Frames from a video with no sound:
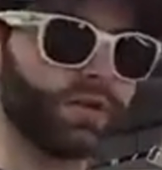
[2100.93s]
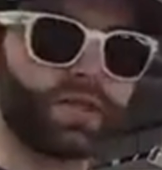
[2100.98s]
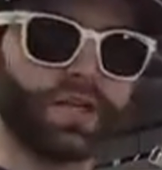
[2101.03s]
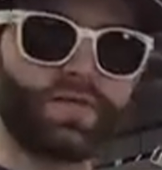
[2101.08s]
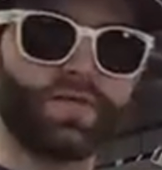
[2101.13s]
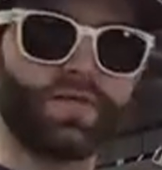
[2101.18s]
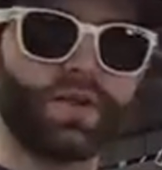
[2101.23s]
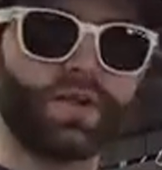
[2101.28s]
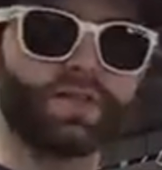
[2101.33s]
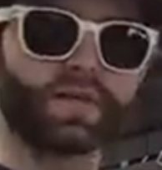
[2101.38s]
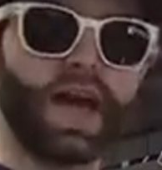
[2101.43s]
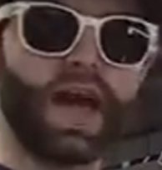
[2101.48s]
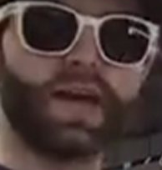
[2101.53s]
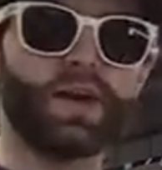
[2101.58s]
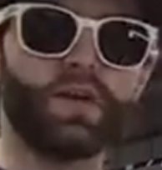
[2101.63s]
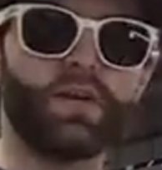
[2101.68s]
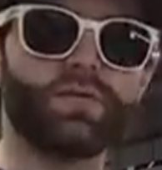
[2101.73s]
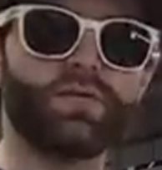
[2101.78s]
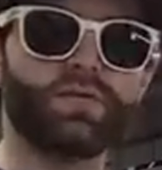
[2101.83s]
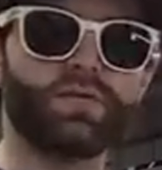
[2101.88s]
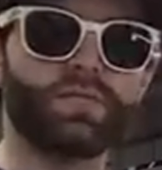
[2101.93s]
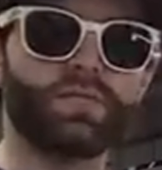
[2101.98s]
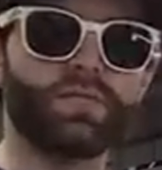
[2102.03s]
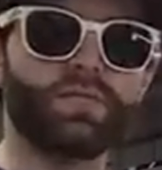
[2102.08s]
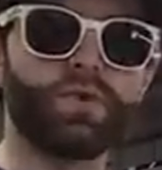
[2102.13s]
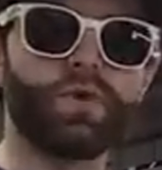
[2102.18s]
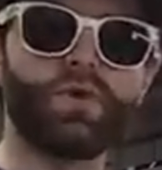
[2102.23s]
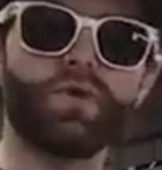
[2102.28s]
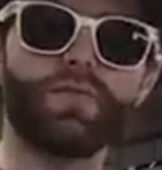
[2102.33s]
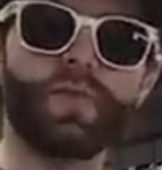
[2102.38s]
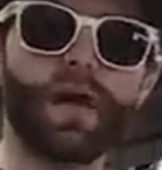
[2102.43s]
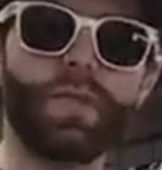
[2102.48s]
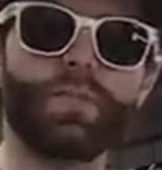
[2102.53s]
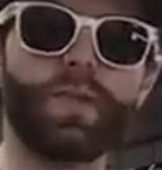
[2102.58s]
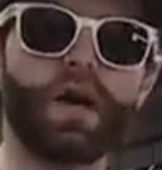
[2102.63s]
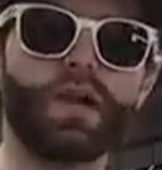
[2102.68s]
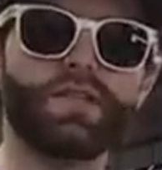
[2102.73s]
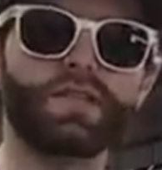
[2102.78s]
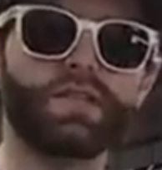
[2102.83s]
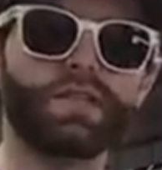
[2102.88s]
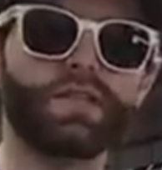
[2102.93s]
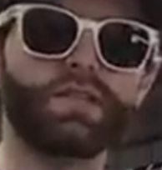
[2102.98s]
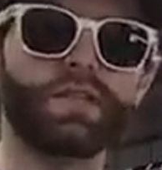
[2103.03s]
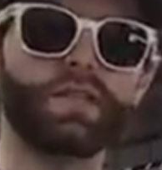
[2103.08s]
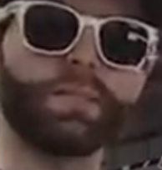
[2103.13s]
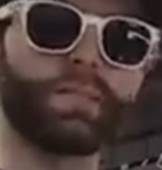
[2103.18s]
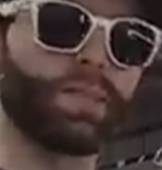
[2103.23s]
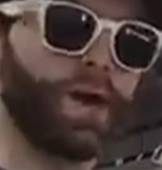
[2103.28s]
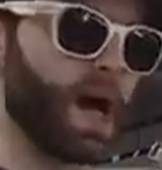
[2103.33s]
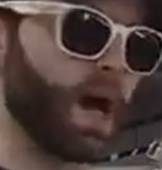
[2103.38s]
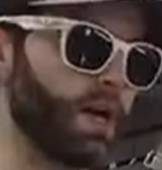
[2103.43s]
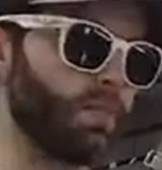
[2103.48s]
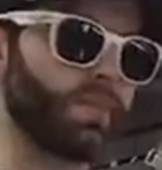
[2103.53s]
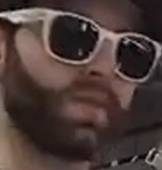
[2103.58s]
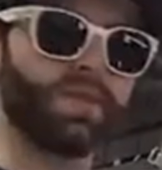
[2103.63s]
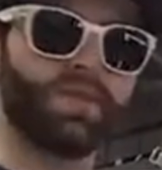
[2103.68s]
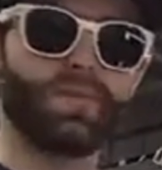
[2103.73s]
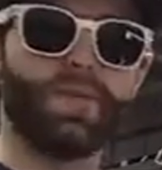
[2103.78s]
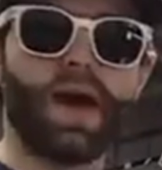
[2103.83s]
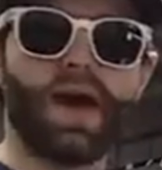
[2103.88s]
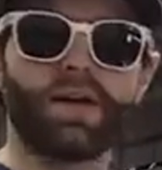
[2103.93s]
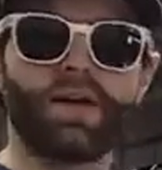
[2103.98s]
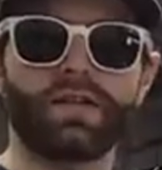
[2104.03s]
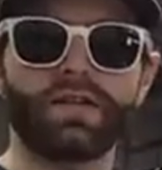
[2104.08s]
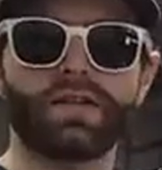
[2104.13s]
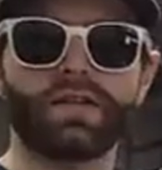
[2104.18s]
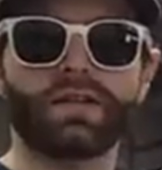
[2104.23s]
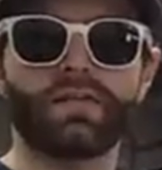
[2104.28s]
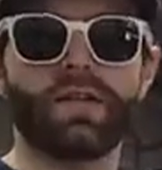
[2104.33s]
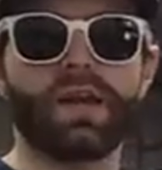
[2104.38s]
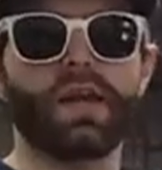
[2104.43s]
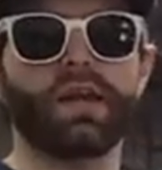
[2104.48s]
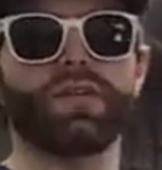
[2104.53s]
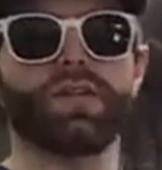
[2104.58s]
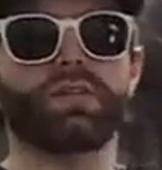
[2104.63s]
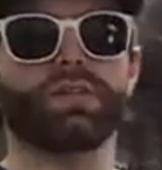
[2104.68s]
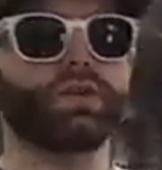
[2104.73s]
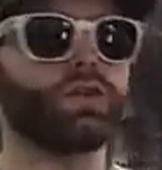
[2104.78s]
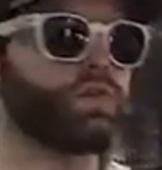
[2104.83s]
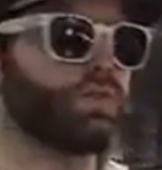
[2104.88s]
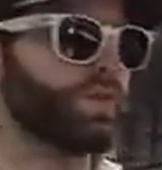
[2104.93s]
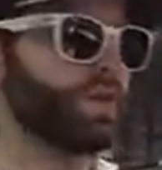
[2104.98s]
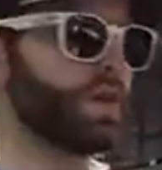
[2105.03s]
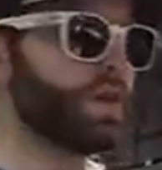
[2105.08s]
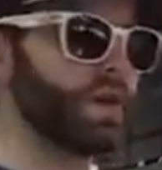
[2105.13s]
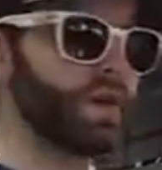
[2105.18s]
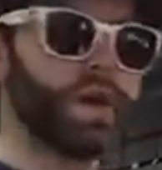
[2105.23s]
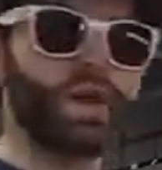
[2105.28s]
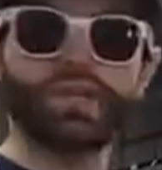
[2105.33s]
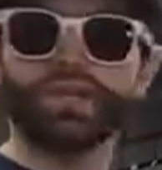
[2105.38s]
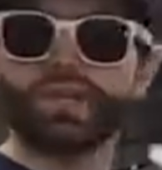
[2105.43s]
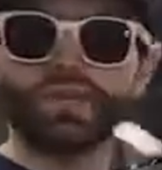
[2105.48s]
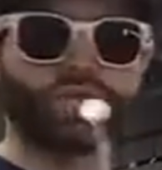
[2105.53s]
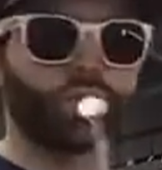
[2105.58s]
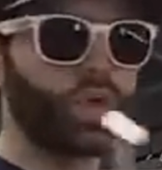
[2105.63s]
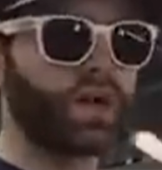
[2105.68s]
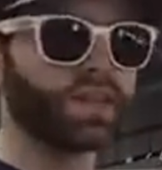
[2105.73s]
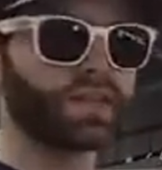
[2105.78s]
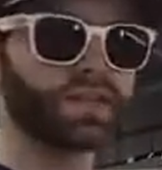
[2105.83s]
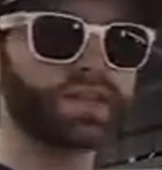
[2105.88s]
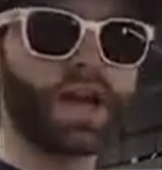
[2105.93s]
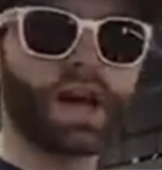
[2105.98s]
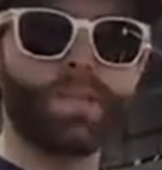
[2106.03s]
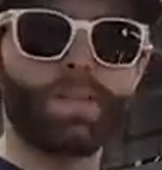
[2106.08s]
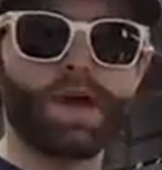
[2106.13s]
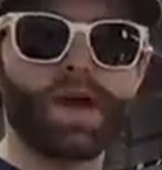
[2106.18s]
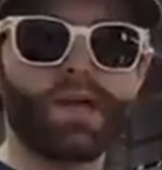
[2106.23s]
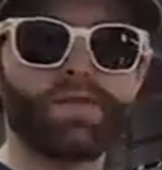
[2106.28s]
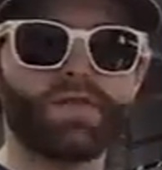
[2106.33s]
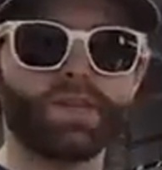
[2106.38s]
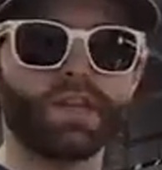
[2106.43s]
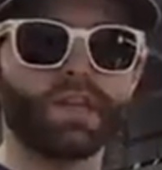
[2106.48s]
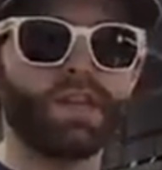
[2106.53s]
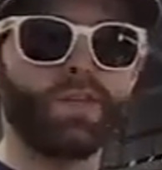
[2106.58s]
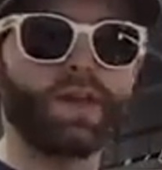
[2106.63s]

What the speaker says: the setup's going to look a little different. I don't move my punty to the bottom of the pendant to make the loop.